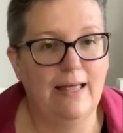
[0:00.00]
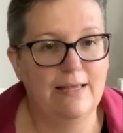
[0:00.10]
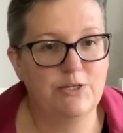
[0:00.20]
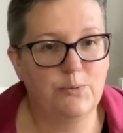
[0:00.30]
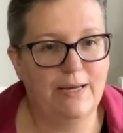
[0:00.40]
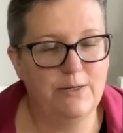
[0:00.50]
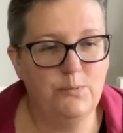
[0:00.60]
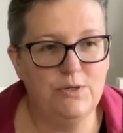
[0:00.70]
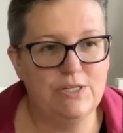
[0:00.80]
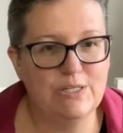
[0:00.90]
So I don't
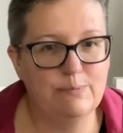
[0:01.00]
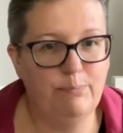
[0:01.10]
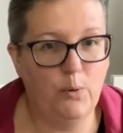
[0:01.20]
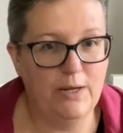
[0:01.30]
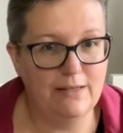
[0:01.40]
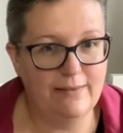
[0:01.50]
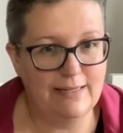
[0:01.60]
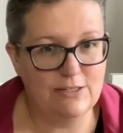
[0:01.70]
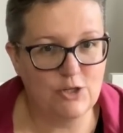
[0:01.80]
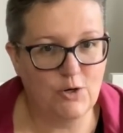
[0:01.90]
want to spoil
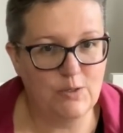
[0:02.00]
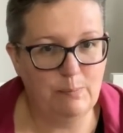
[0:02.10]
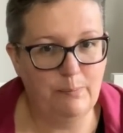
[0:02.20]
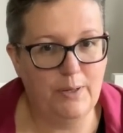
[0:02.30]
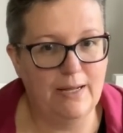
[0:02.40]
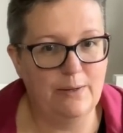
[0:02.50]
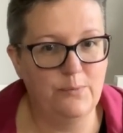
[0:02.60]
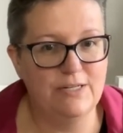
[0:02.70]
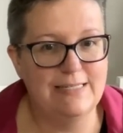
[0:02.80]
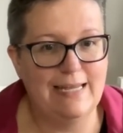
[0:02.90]
that chart, but I
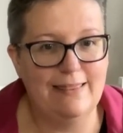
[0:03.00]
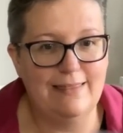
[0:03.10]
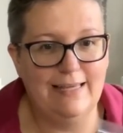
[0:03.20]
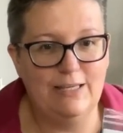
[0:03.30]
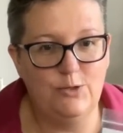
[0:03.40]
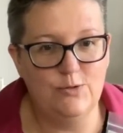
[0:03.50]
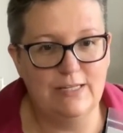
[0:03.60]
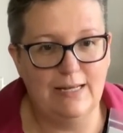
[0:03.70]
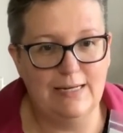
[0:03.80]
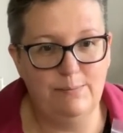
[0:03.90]
want to say thank you,
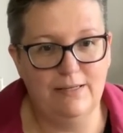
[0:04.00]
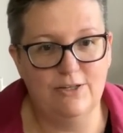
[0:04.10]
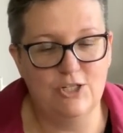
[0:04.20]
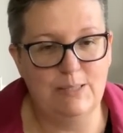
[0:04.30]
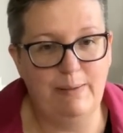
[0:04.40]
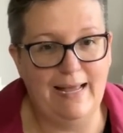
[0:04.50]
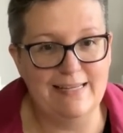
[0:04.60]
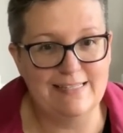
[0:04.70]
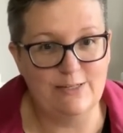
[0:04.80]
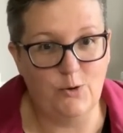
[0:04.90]
Sally, because she
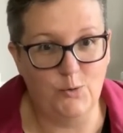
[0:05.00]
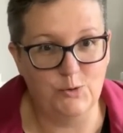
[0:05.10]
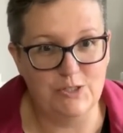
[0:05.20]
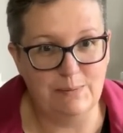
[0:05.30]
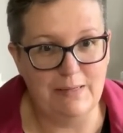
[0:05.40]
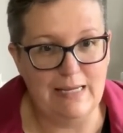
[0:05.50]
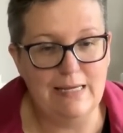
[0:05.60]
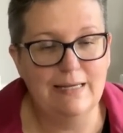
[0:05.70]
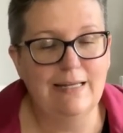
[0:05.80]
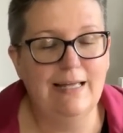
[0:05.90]
passed it on to me.
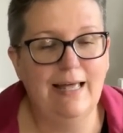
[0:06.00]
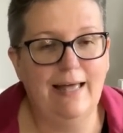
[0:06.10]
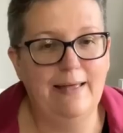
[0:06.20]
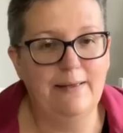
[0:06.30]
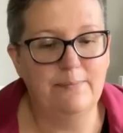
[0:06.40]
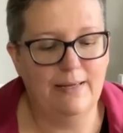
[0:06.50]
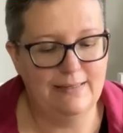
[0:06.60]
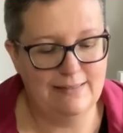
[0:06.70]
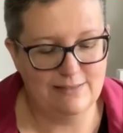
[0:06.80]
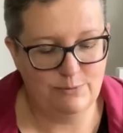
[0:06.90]
And
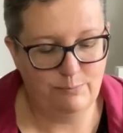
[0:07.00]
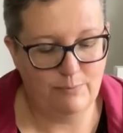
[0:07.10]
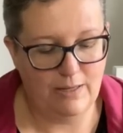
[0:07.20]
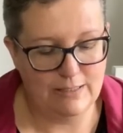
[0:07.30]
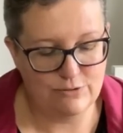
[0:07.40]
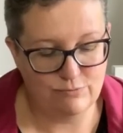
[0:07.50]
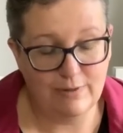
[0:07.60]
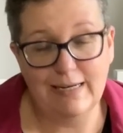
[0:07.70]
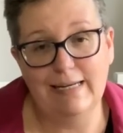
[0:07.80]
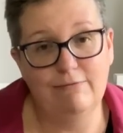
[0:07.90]
it's
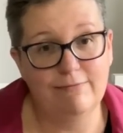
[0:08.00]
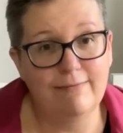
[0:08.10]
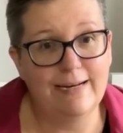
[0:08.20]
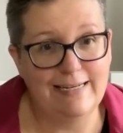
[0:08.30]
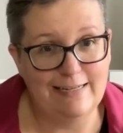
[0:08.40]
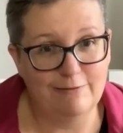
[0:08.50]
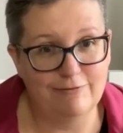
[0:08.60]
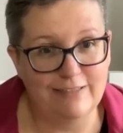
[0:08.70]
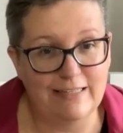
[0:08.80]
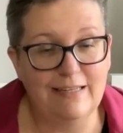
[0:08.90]
really, really
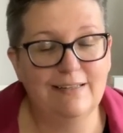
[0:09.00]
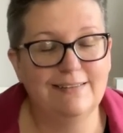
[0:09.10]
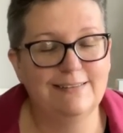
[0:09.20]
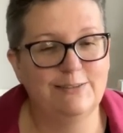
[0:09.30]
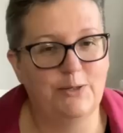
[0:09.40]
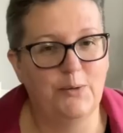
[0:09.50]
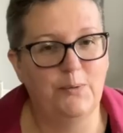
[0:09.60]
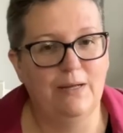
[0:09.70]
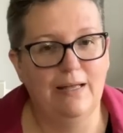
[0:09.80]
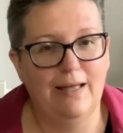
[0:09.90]
lovely. So
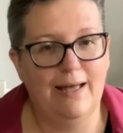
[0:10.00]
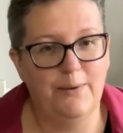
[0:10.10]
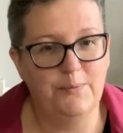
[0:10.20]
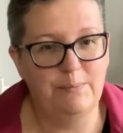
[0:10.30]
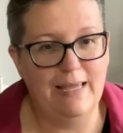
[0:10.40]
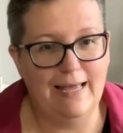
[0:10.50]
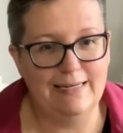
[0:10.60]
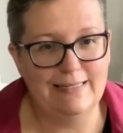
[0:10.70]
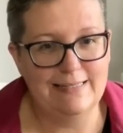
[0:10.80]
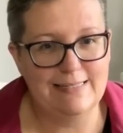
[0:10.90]
I will be
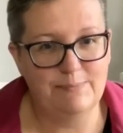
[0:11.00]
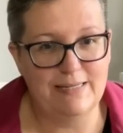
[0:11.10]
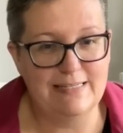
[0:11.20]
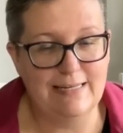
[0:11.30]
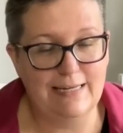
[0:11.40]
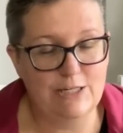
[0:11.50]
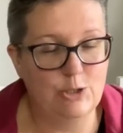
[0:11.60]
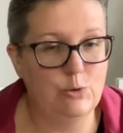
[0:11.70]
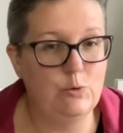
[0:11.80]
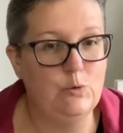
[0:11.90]
adding this to my stash
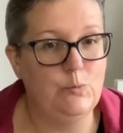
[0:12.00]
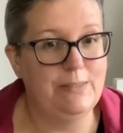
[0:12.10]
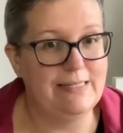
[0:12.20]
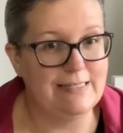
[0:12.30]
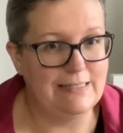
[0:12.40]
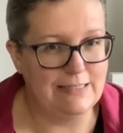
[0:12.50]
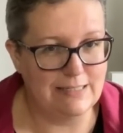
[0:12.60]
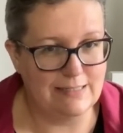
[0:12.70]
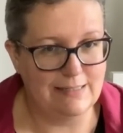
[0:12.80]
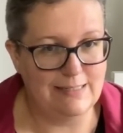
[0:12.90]
to be
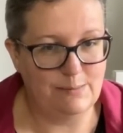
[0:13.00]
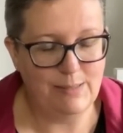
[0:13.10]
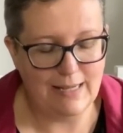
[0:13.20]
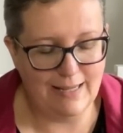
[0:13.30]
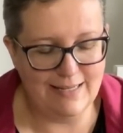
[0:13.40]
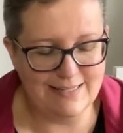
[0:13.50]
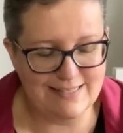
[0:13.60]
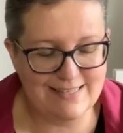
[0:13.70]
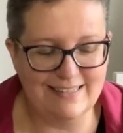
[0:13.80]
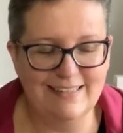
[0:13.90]
stitched, TBS.